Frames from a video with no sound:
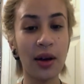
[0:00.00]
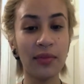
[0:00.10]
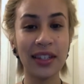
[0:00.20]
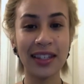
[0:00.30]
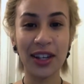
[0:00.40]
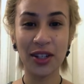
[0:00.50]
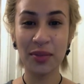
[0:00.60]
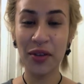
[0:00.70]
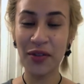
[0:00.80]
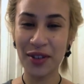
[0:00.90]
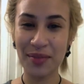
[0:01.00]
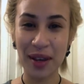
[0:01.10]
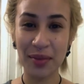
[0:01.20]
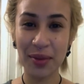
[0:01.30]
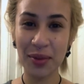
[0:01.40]
This is actually my first
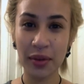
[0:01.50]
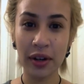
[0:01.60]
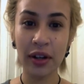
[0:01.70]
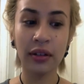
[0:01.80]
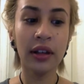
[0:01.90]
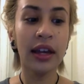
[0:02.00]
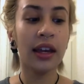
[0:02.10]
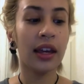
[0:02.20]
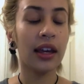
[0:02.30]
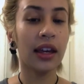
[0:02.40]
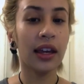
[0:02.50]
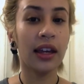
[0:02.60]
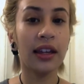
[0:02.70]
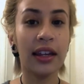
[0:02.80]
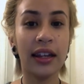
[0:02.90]
makeup tutorial
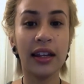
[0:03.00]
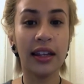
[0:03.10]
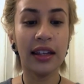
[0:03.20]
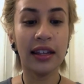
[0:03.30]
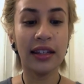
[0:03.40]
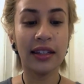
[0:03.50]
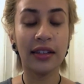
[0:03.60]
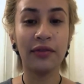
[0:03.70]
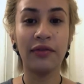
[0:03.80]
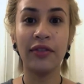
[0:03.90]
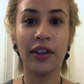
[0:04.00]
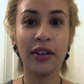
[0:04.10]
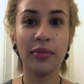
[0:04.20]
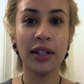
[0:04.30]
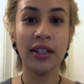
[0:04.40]
and it is a very
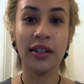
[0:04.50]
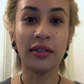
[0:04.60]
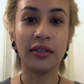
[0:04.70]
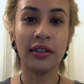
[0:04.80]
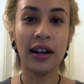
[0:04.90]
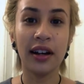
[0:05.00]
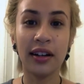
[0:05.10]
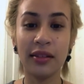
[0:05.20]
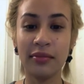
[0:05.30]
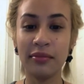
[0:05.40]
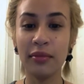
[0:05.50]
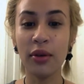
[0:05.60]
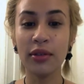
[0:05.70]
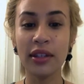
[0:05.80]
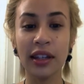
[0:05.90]
big deal,
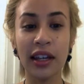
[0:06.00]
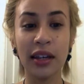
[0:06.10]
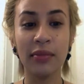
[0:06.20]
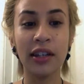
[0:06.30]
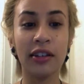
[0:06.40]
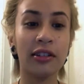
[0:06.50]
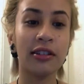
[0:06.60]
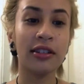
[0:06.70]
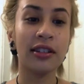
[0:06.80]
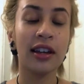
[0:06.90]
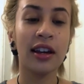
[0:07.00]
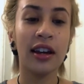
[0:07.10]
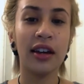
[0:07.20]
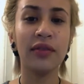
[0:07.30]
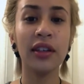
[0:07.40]
mostly because
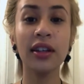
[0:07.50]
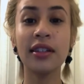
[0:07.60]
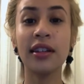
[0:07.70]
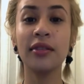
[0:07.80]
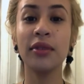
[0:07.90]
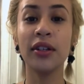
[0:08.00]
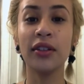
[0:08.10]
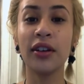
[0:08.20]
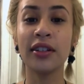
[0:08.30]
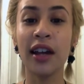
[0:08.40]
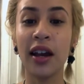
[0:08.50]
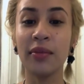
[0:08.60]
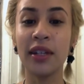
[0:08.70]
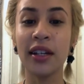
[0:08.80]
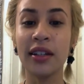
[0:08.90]
I feel like it's taken me a long time
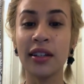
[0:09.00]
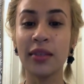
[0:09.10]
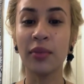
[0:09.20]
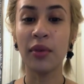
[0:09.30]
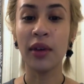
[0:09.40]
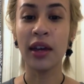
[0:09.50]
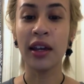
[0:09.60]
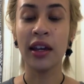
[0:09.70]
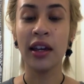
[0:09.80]
to get to this point